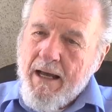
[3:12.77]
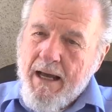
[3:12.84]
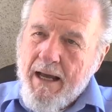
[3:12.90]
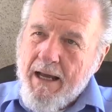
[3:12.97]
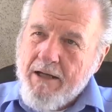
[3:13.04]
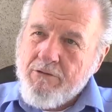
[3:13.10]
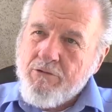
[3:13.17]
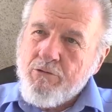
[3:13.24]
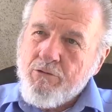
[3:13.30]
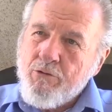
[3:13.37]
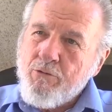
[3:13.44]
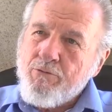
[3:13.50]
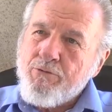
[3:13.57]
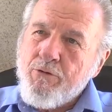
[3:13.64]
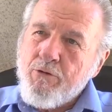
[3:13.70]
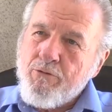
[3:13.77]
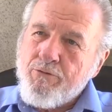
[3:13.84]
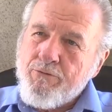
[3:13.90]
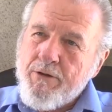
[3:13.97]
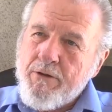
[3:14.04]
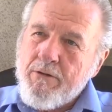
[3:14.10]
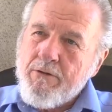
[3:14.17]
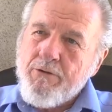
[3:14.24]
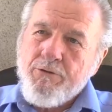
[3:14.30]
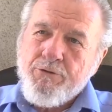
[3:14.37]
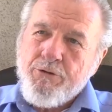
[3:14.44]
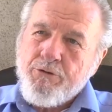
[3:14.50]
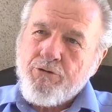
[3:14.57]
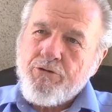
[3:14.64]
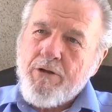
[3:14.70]
act to fulfill
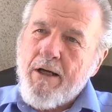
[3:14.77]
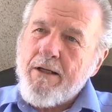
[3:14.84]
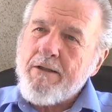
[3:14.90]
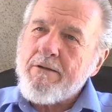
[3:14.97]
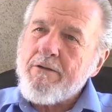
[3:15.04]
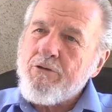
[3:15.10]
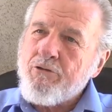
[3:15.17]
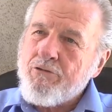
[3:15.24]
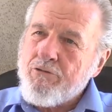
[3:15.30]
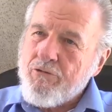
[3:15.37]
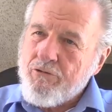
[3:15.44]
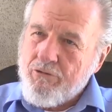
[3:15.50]
the Zionist